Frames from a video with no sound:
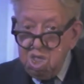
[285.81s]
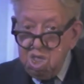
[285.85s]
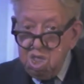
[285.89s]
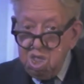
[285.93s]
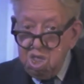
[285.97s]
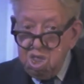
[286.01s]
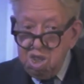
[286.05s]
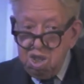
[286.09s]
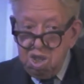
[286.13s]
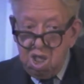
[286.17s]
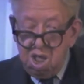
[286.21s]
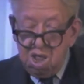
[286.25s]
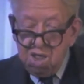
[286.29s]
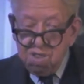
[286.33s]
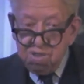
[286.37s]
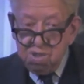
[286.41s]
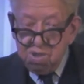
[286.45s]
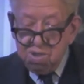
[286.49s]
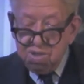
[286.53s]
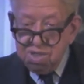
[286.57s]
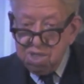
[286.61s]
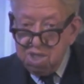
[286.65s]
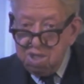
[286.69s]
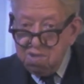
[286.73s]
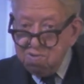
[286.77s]
Yeah. And I
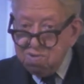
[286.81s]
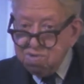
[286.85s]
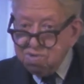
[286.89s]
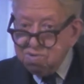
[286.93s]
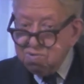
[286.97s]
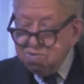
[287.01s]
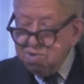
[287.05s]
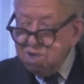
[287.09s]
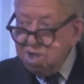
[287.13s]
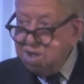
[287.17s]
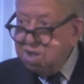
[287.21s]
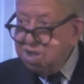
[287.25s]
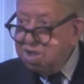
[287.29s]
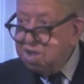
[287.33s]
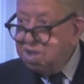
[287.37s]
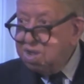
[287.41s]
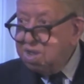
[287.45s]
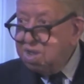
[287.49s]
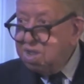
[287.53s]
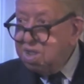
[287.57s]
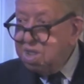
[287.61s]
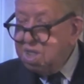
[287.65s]
thought that was great.